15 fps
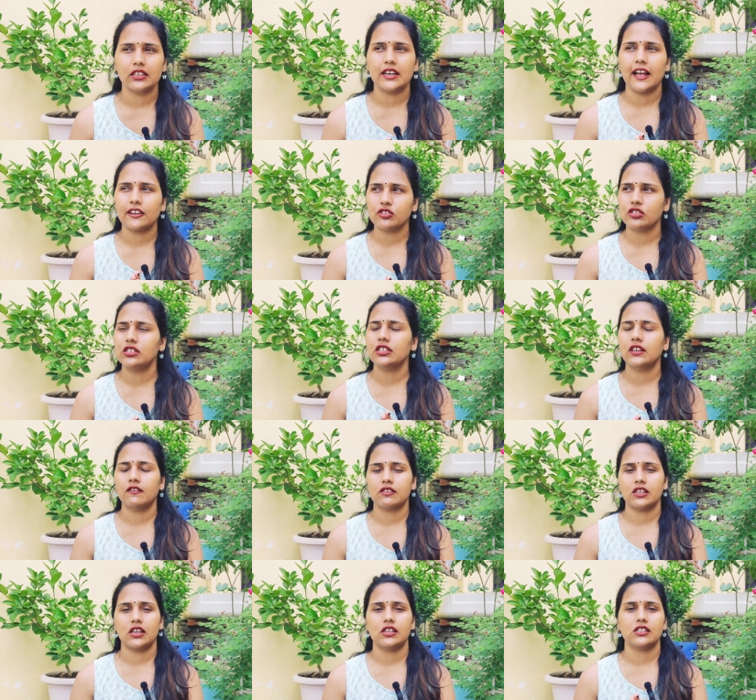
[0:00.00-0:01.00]
It actually
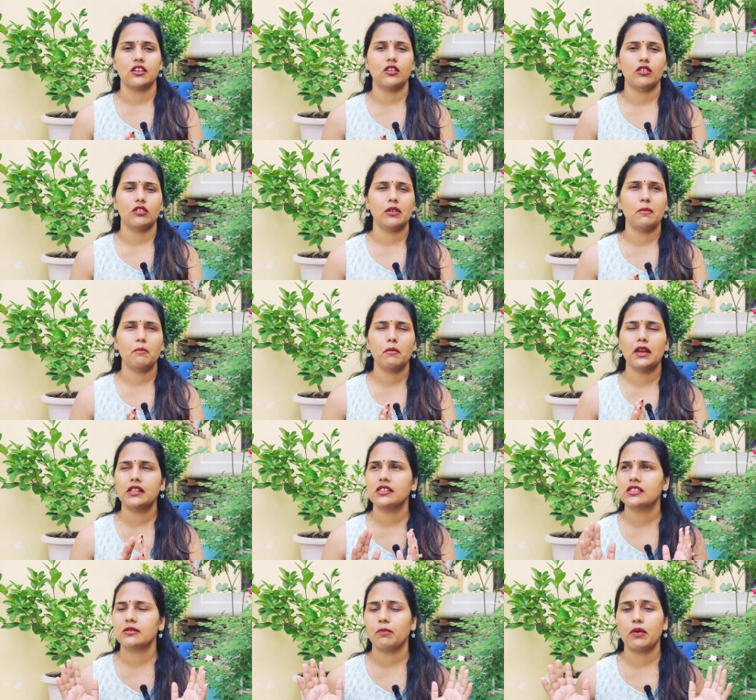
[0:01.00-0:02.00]
gives us an
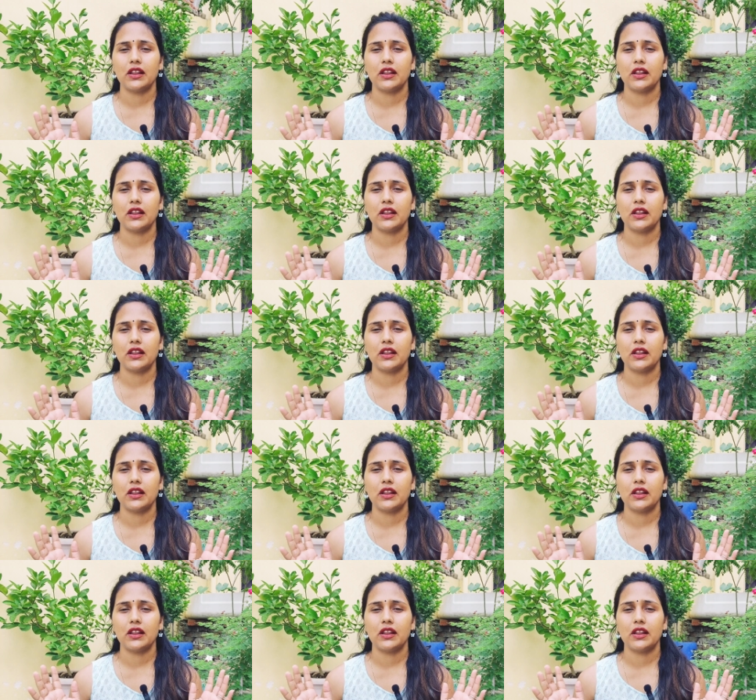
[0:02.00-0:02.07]
immense